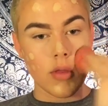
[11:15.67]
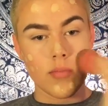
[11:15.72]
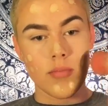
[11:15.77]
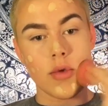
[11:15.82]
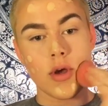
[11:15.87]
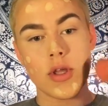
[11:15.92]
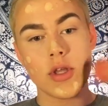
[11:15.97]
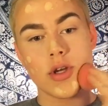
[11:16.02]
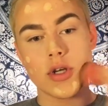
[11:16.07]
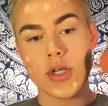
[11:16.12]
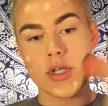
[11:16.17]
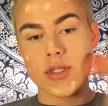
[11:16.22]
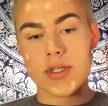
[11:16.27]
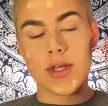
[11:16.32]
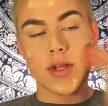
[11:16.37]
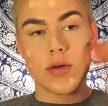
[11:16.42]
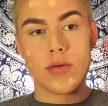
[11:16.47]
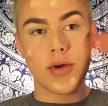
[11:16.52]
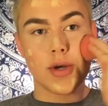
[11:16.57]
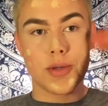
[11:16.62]
But you're just
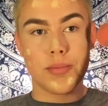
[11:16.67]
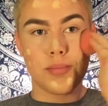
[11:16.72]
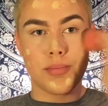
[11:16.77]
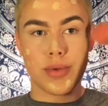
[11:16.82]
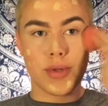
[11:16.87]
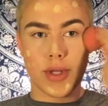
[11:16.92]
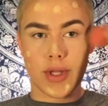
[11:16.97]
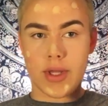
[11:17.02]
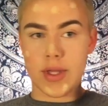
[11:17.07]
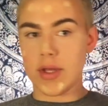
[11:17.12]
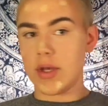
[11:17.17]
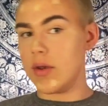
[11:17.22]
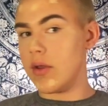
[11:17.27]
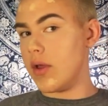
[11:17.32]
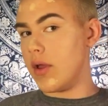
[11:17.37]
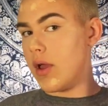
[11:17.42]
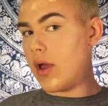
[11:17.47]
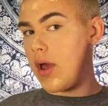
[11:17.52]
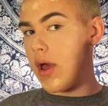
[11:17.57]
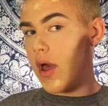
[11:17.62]
going to want to blend
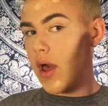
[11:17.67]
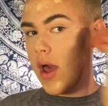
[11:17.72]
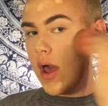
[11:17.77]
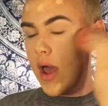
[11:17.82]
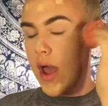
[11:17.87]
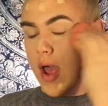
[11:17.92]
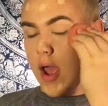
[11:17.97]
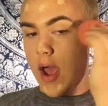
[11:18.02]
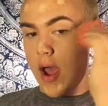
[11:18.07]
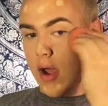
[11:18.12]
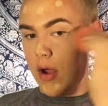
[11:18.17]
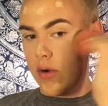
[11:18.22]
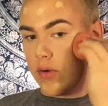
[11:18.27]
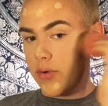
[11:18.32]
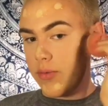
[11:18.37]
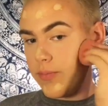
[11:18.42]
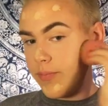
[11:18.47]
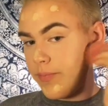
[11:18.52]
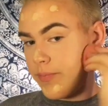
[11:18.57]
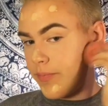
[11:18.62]

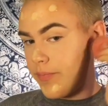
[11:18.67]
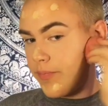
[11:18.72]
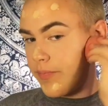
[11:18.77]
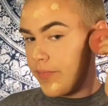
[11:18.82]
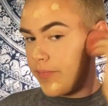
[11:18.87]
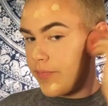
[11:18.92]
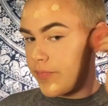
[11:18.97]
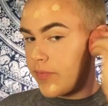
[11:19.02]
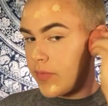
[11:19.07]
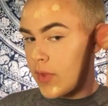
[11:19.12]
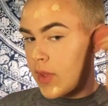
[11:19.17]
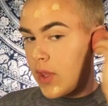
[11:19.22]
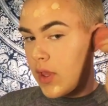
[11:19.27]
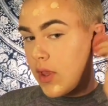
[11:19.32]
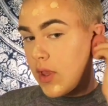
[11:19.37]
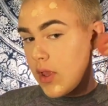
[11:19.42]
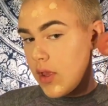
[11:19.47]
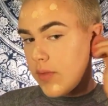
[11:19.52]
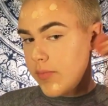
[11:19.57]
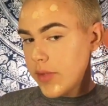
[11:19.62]
out.
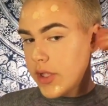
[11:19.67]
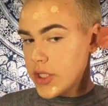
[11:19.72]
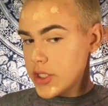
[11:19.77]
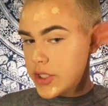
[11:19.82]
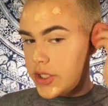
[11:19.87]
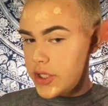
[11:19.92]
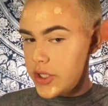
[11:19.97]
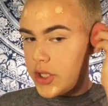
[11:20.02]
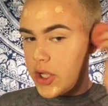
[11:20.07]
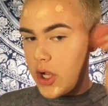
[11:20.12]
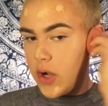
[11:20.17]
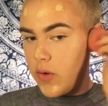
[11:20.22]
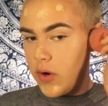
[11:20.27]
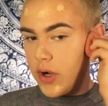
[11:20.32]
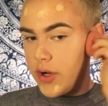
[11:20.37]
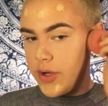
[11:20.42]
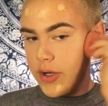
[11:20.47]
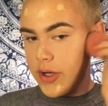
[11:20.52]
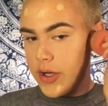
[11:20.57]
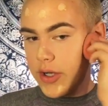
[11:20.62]
Make sure you go
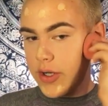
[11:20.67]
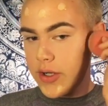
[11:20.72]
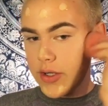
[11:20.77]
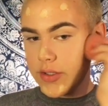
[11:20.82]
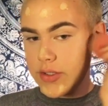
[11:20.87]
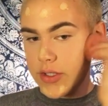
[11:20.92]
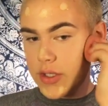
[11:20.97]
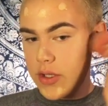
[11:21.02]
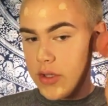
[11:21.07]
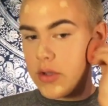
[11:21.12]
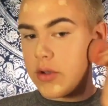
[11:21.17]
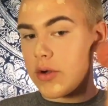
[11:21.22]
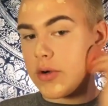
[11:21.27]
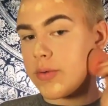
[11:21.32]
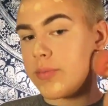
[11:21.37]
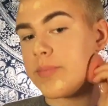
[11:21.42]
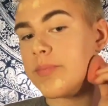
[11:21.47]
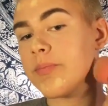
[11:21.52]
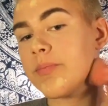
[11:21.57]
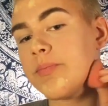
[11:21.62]
on your ears
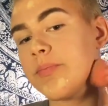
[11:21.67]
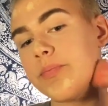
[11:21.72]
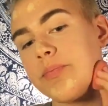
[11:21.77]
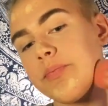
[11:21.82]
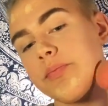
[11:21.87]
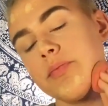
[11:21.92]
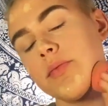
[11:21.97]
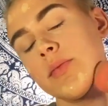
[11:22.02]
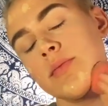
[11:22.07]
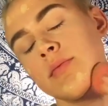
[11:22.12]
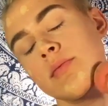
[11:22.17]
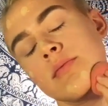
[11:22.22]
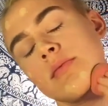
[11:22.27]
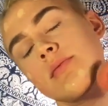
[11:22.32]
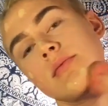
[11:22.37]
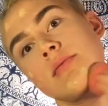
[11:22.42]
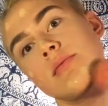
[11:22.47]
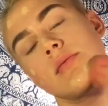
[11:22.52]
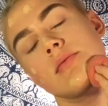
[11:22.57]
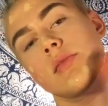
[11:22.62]
too.
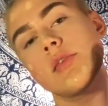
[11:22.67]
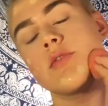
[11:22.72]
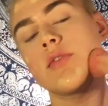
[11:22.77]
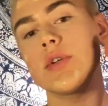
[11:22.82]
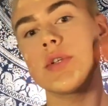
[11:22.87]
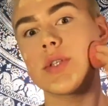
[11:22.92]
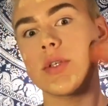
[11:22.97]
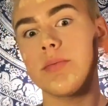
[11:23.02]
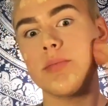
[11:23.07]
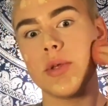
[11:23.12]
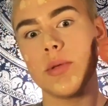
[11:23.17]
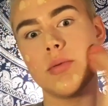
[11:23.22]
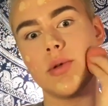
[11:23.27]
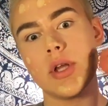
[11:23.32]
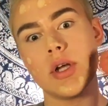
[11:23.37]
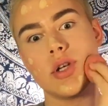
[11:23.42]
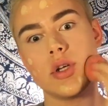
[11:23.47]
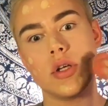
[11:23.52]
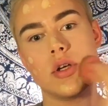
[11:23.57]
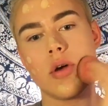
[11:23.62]
For some people
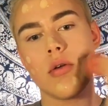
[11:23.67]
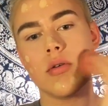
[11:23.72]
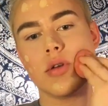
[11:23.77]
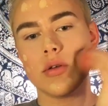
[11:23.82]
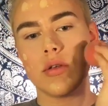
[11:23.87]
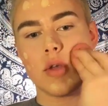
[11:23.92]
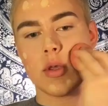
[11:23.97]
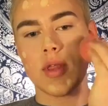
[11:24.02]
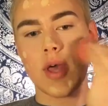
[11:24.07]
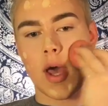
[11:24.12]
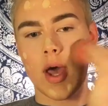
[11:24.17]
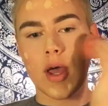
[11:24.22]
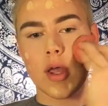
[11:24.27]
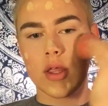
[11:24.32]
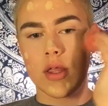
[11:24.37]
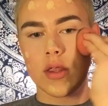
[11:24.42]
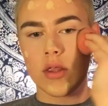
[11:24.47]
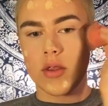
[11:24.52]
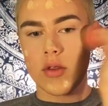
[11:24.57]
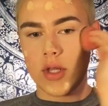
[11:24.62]
that don't do
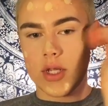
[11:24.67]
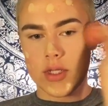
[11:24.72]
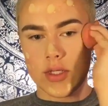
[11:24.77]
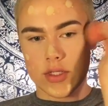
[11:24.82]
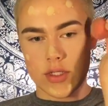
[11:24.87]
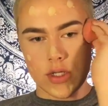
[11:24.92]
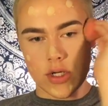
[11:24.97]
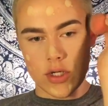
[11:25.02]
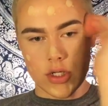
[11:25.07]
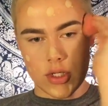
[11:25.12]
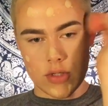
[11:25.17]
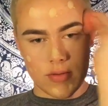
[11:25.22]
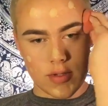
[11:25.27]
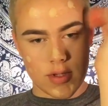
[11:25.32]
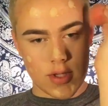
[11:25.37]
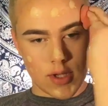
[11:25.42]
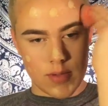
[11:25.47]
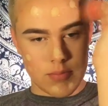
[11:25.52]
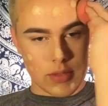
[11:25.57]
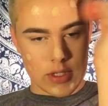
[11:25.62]
that, you need to start doing
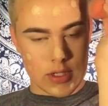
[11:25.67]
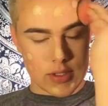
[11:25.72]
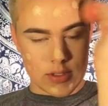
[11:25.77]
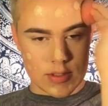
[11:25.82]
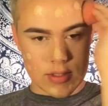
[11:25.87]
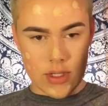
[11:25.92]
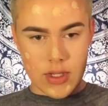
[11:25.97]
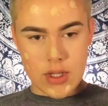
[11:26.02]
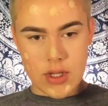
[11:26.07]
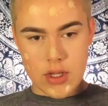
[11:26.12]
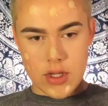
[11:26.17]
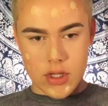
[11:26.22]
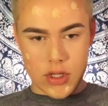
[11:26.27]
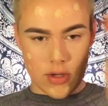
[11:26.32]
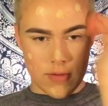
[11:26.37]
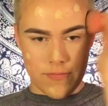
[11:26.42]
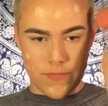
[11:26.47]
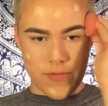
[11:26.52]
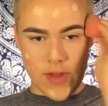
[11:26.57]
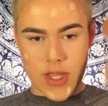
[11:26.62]
that because
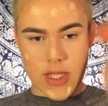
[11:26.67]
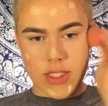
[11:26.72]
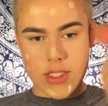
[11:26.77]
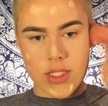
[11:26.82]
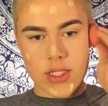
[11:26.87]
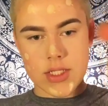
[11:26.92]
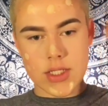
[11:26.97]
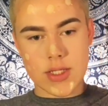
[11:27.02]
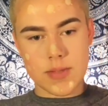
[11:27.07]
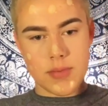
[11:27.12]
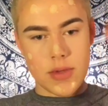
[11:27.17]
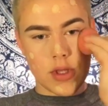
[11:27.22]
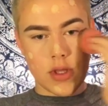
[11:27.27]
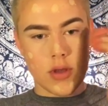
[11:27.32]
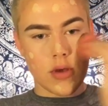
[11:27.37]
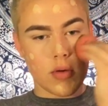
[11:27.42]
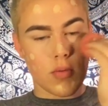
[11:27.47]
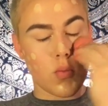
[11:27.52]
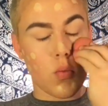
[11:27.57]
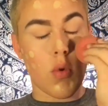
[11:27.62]
your face needs to be
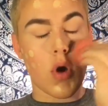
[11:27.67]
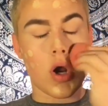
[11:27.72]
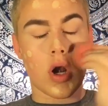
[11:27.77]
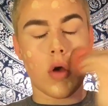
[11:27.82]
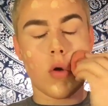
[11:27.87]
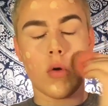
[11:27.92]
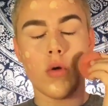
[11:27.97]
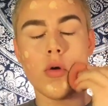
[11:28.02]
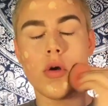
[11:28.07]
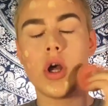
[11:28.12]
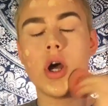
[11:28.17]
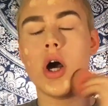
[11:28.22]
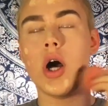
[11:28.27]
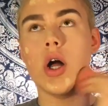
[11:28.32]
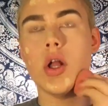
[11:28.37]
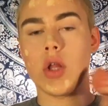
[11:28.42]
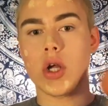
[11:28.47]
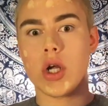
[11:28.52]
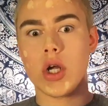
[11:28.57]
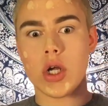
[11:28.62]
one whole
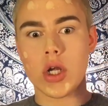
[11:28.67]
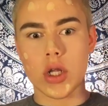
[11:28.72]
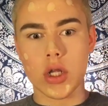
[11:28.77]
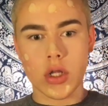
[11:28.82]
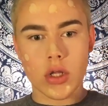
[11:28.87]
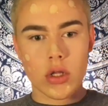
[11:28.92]
color.